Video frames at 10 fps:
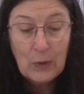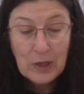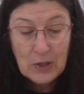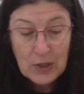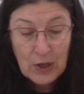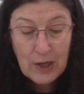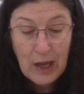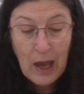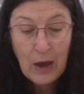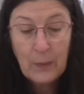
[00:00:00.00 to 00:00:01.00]
I'm going to turn
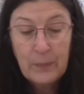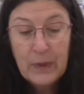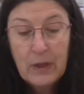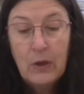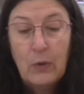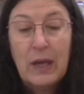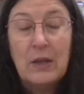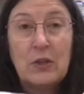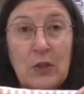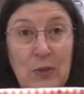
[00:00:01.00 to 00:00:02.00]
it out, get
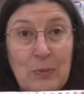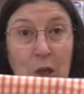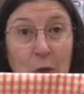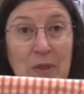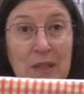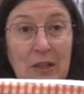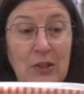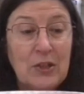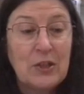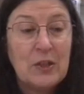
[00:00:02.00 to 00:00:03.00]
to do some top
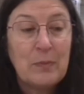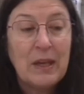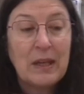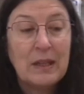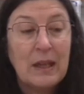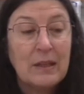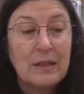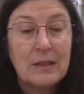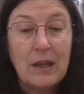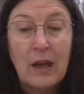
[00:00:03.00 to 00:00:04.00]
stitching just to make it
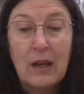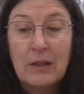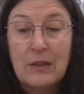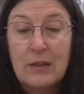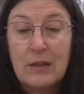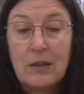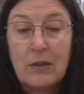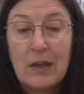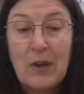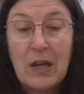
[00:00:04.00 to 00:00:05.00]
nice and
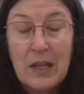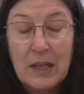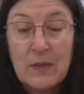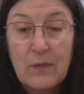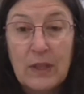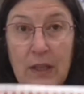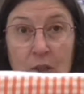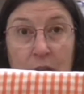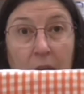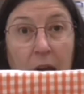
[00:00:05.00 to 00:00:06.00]
give it a nice finish.